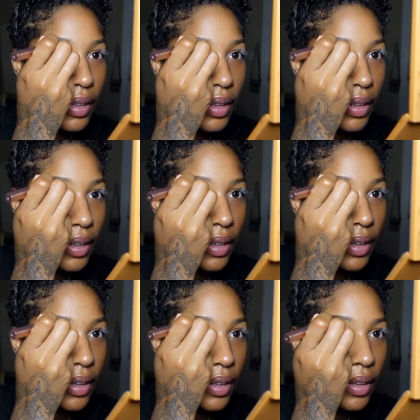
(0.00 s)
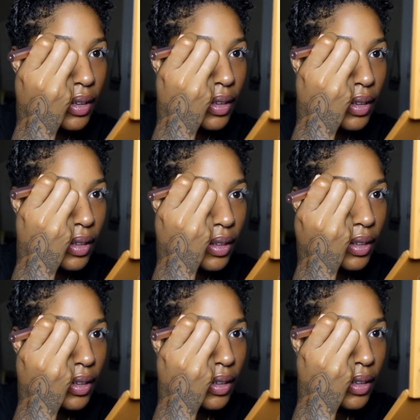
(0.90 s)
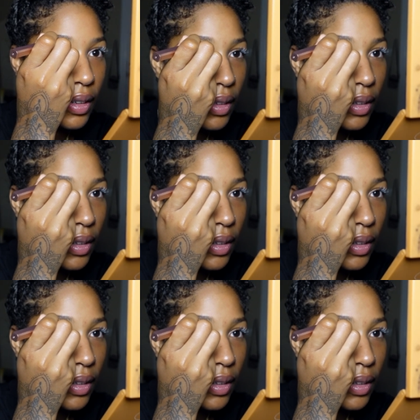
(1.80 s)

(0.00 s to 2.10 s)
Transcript: No one is speaking in this clip.